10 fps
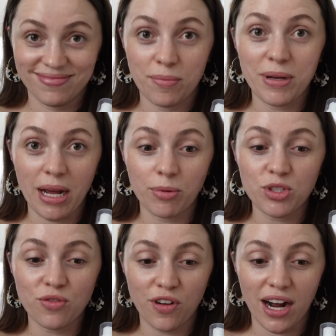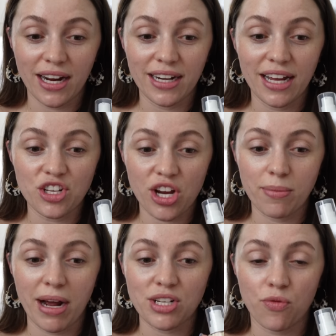been able to find a shade
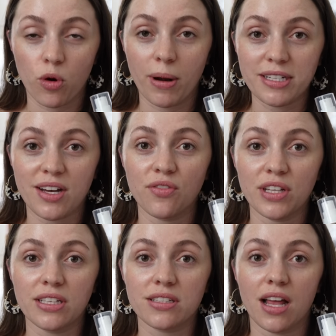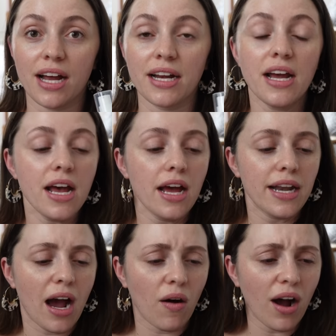match for myself in this line.
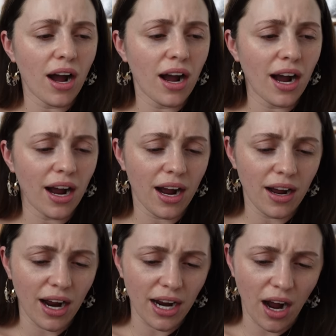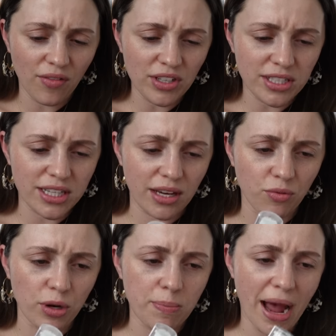Now, I, obviously they've
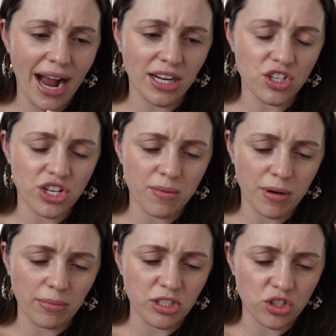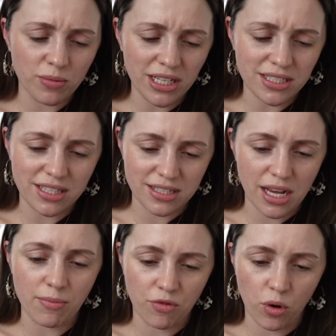repackaged it, but I'm assuming it's the
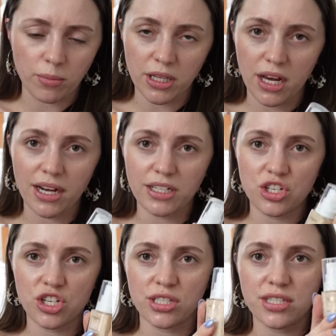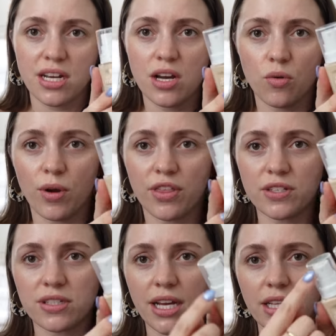same formula. It's just with this
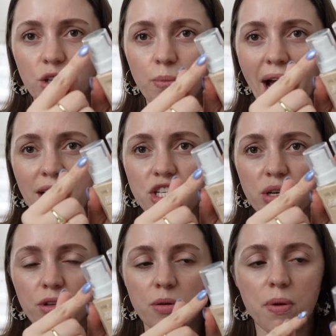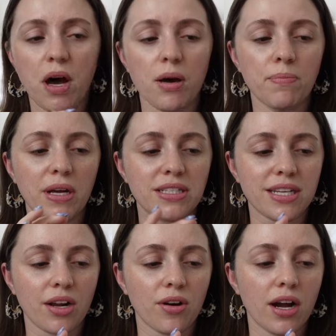slightly new packaging, with the pump, et
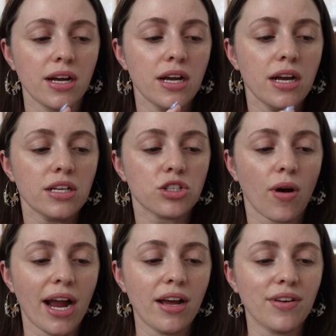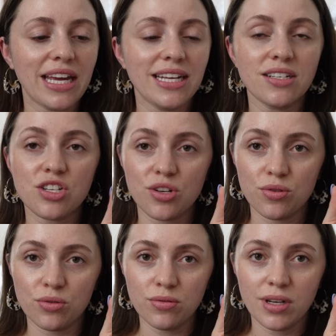cetera. So I have N
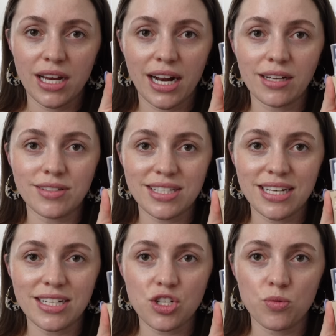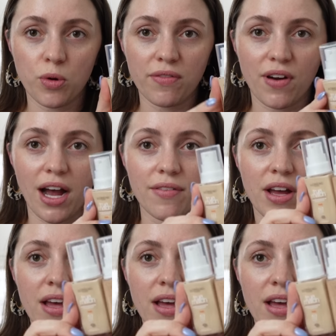two and I have C two point five.